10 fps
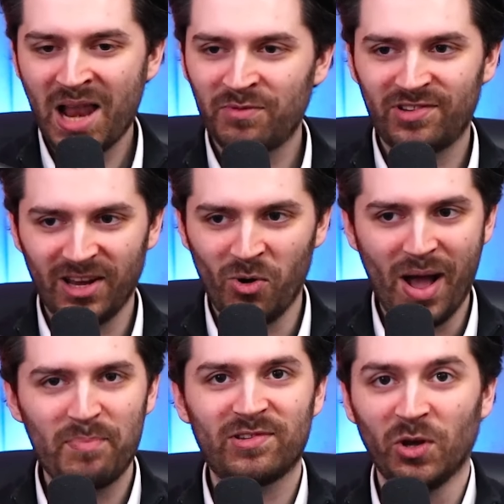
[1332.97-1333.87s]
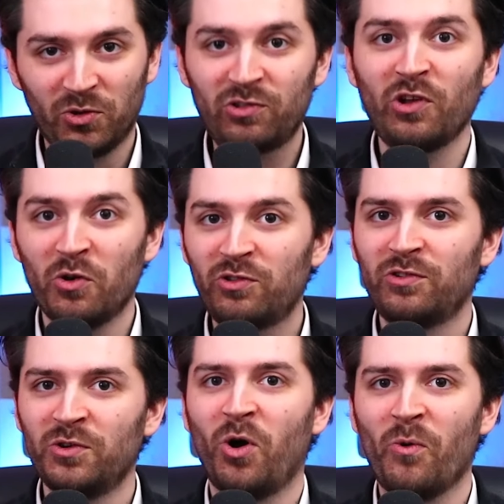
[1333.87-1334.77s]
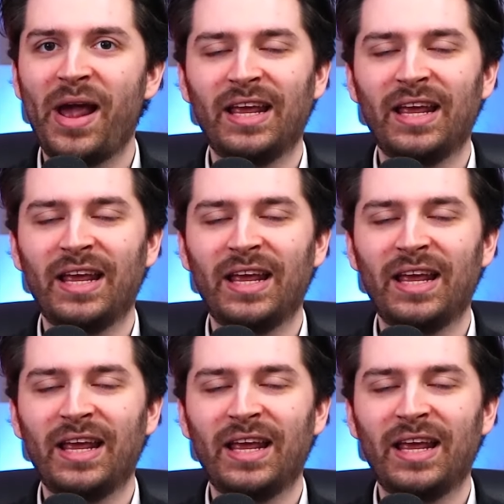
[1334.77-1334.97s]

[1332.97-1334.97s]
a single episode so soon already.